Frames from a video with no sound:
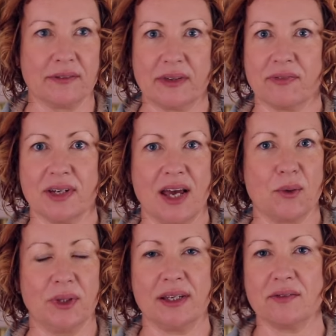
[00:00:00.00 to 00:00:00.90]
of if in
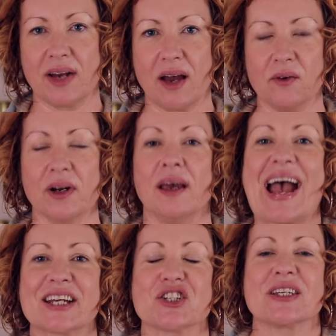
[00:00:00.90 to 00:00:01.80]
doubt, leave it out
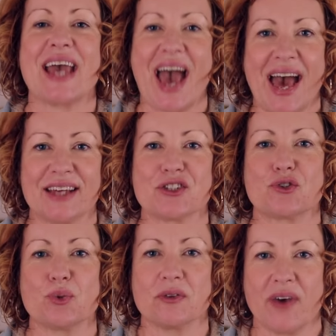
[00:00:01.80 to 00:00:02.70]
actually adds
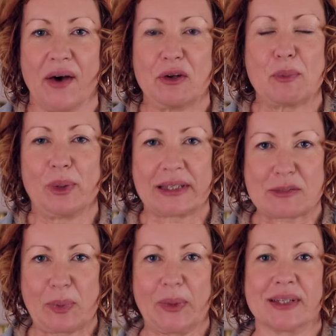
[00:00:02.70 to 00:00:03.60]
to the valuable
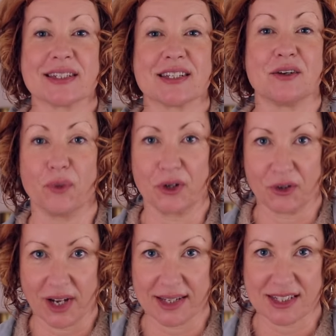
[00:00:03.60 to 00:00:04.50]
experience for
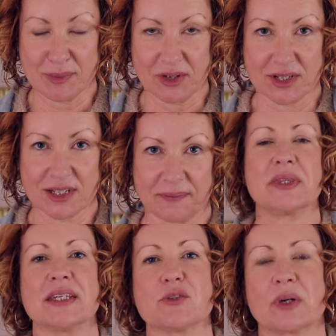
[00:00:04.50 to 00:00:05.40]
your customers.
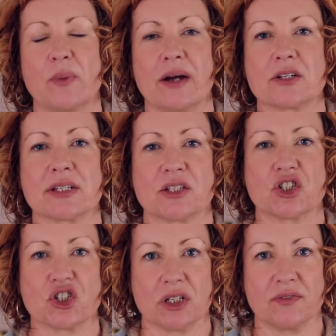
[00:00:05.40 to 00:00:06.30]
But this requires such a
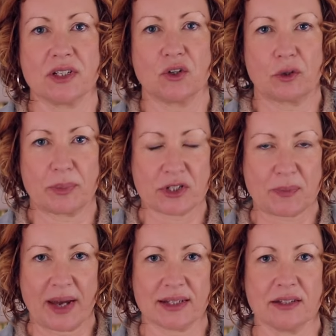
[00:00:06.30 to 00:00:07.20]
shift in your
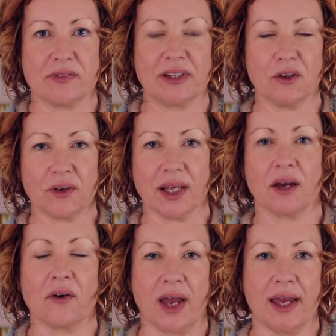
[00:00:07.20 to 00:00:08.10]
perspective and
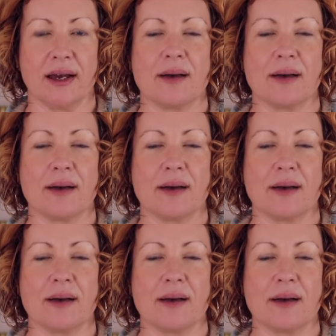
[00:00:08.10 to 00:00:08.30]
learning, okay,